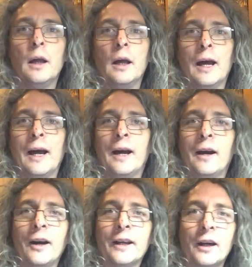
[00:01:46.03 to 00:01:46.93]

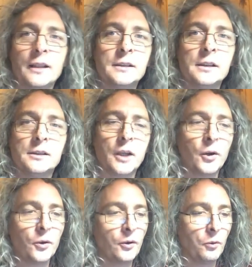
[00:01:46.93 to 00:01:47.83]
Hi guys,
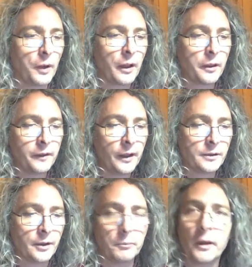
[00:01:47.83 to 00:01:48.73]
so one of the things
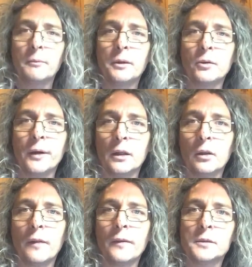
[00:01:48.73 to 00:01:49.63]
that I'm going to be doing a
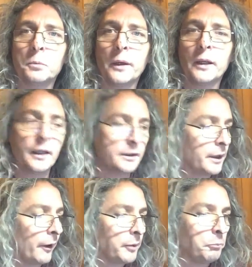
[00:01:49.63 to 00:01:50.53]
lot this week is
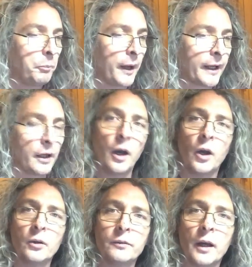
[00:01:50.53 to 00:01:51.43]
going back
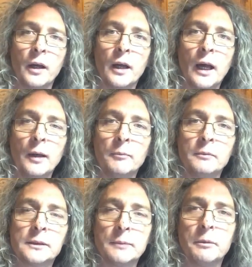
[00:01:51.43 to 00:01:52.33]
over
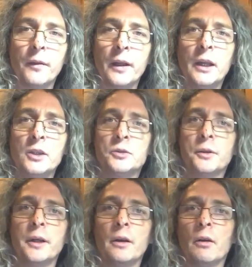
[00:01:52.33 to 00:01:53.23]
some of the
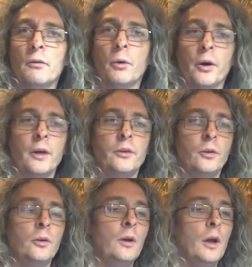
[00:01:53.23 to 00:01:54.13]
history of what I
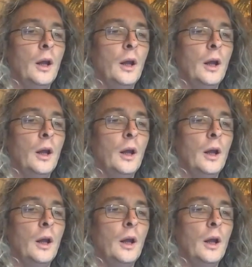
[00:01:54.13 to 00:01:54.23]
do.